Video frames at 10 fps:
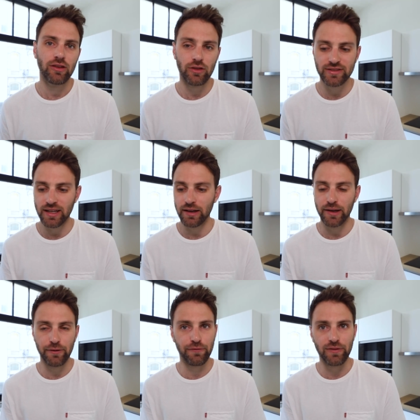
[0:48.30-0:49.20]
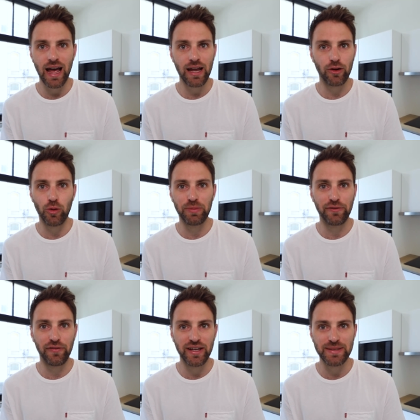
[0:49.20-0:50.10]
Looks like a flat,
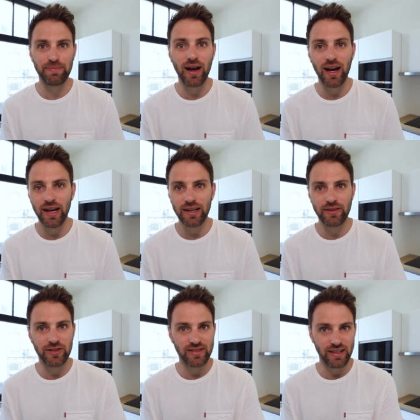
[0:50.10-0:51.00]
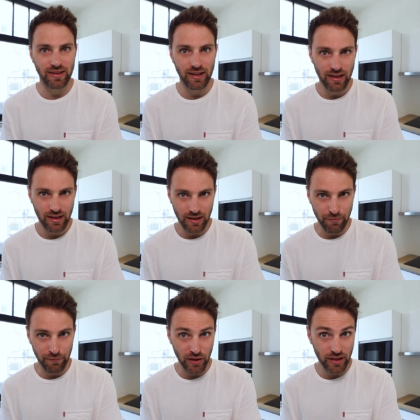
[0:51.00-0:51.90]
open-faced pie, and there's like a
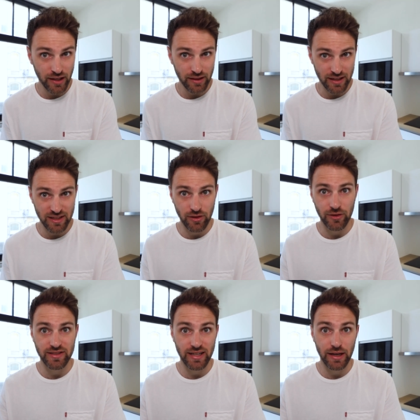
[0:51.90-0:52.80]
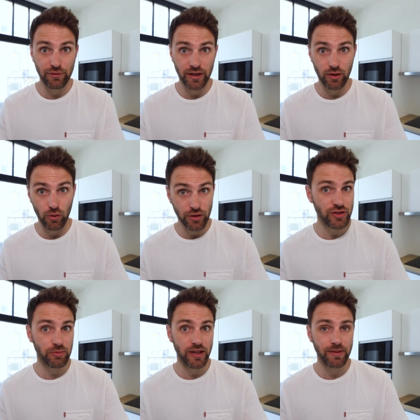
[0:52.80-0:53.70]
filling that's either savory or
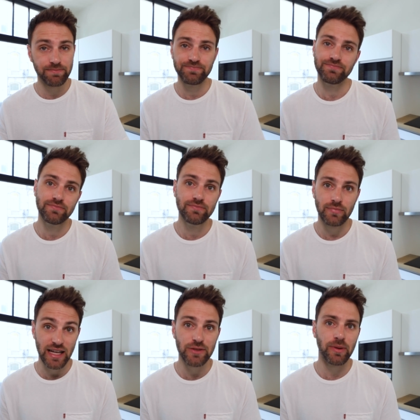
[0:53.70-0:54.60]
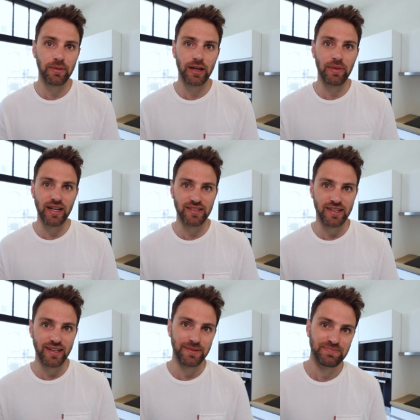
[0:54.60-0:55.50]
sweet. That's what I'm gonna make
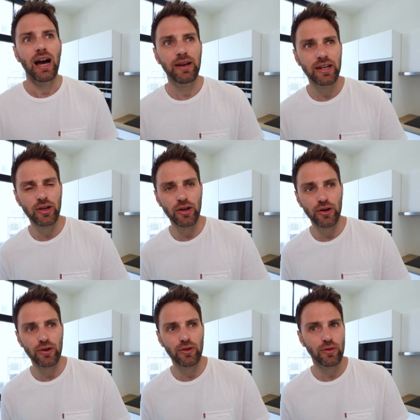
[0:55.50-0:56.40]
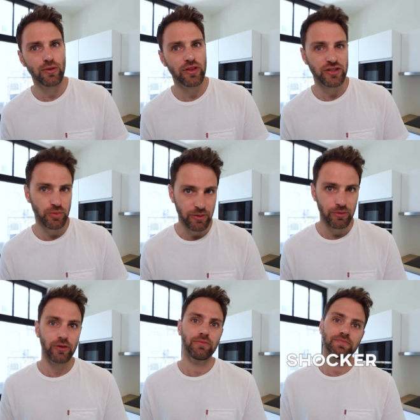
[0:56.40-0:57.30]
today. I'm gonna go the sweet
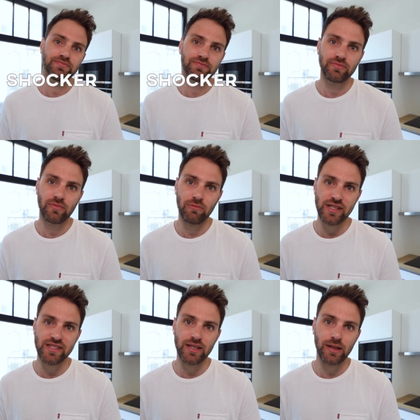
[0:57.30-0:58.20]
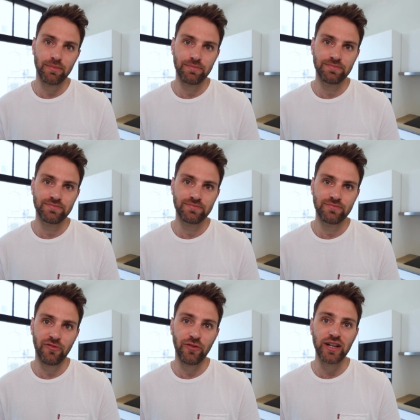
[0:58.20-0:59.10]
route with some
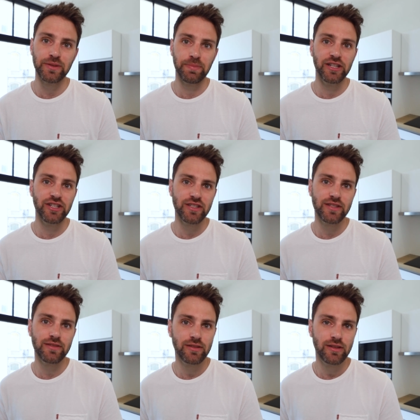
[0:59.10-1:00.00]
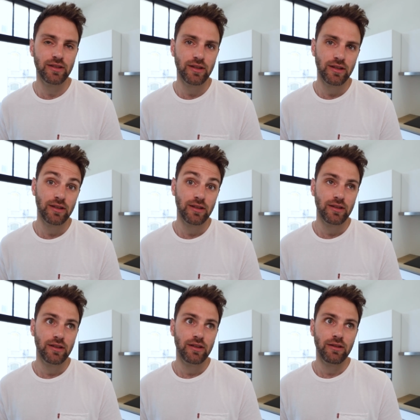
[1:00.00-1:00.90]
fresh peaches.
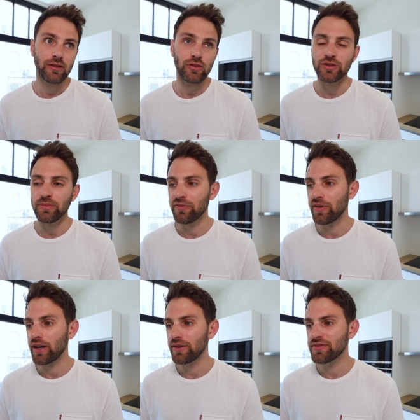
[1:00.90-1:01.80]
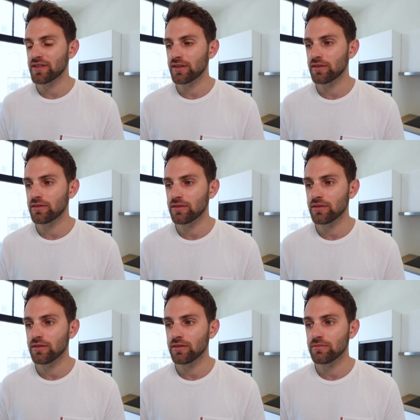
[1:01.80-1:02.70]
Those are my faves.
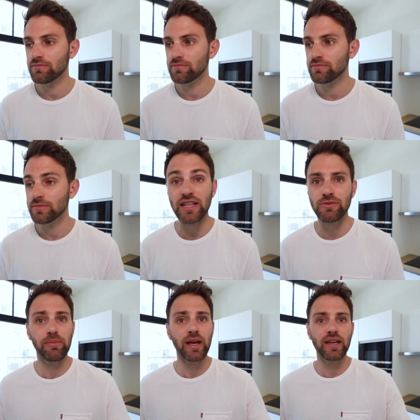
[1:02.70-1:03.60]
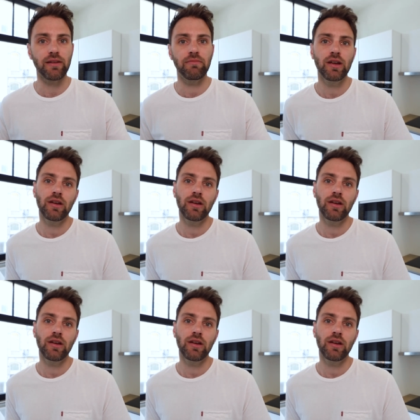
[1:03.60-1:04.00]
That's what I'm making.